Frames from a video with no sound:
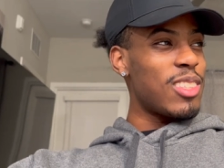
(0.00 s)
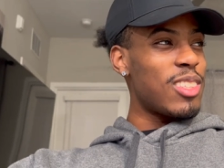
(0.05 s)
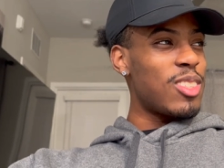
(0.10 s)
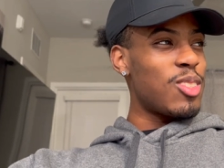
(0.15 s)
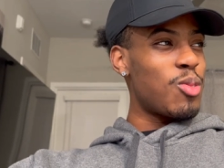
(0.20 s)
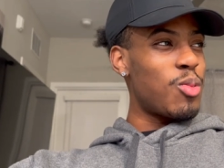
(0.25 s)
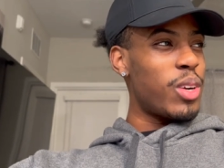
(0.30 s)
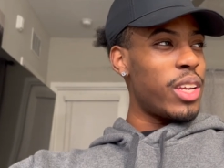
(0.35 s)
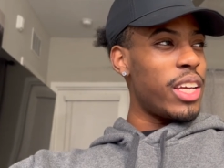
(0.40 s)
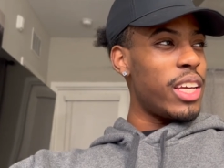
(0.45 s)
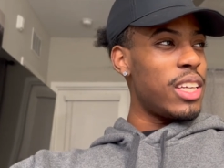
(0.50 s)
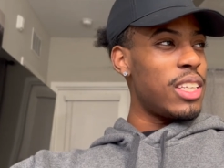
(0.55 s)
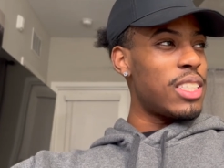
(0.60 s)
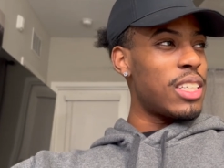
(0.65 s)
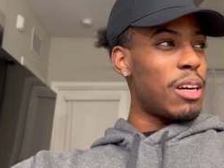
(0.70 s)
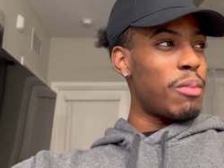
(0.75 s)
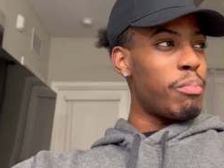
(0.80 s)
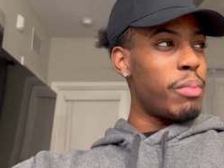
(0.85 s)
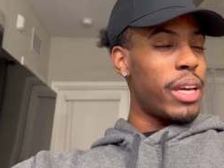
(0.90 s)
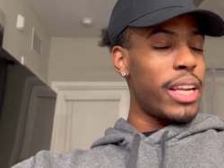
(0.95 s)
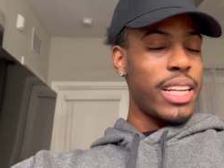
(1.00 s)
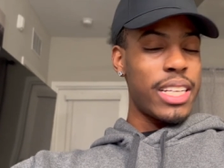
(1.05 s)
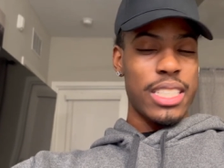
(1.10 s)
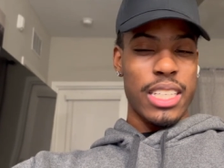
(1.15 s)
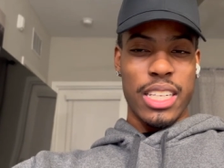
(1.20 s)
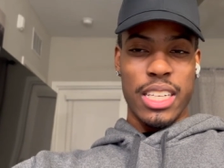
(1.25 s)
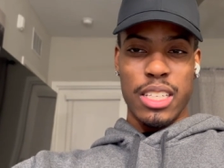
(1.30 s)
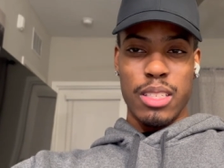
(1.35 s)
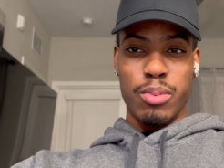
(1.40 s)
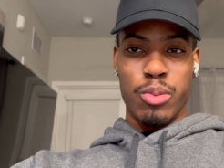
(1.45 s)
20 some minutes
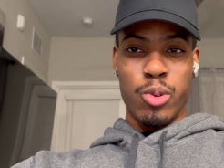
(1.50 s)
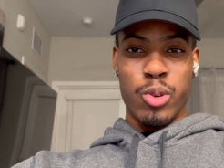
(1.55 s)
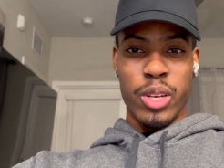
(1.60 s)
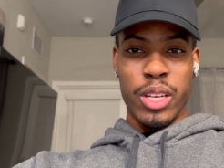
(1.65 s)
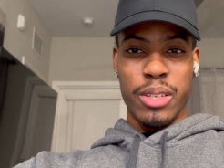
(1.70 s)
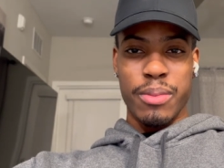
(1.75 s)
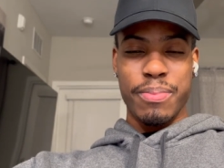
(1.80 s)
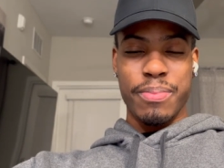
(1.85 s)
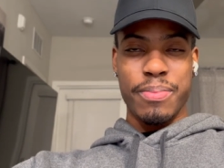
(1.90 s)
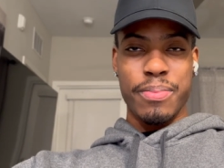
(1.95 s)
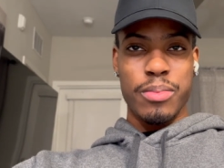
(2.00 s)
at this point.